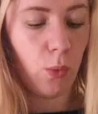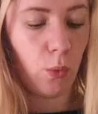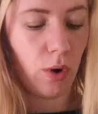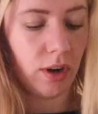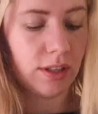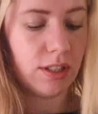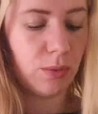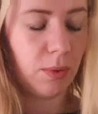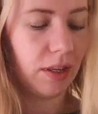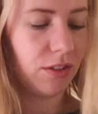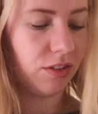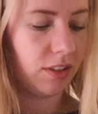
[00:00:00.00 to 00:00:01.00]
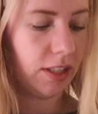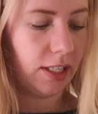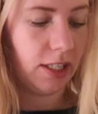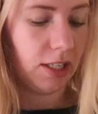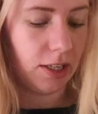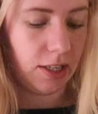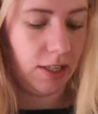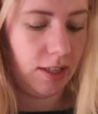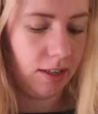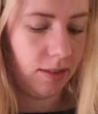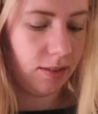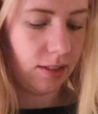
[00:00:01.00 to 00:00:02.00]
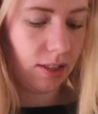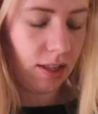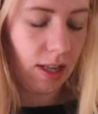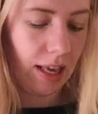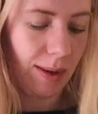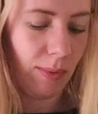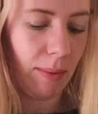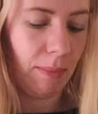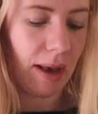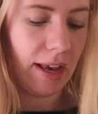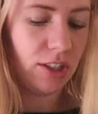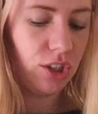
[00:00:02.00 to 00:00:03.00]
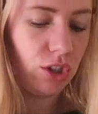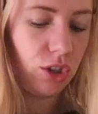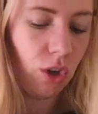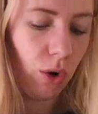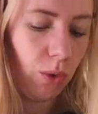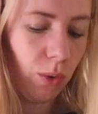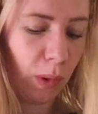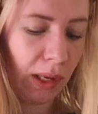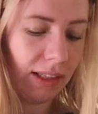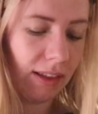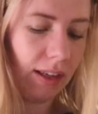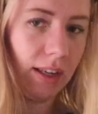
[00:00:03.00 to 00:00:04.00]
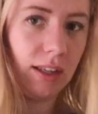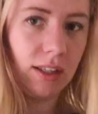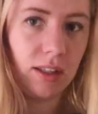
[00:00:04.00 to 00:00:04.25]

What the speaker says: Work this week was really good. It went by so quickly,